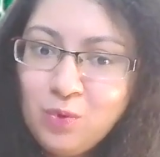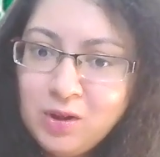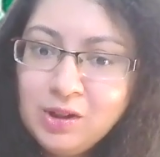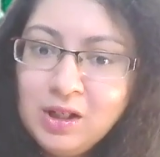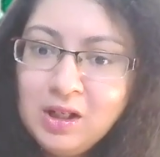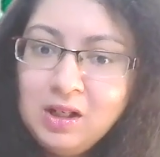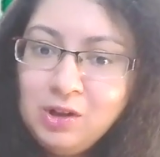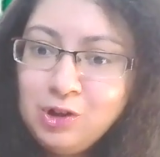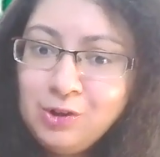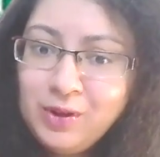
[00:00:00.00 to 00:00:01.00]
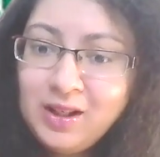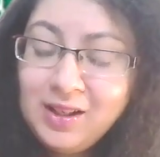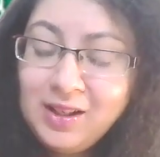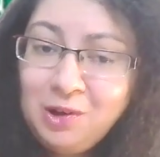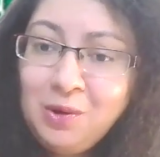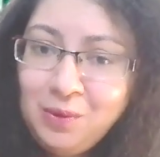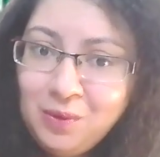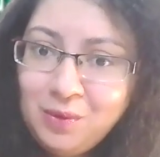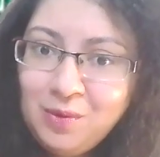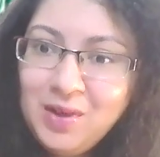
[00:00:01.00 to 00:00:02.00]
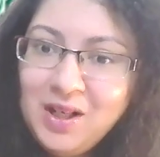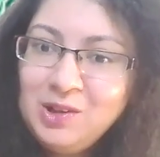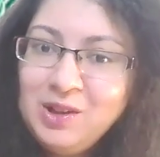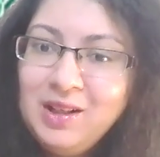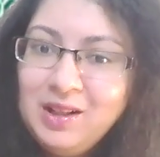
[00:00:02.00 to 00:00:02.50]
what children can do, but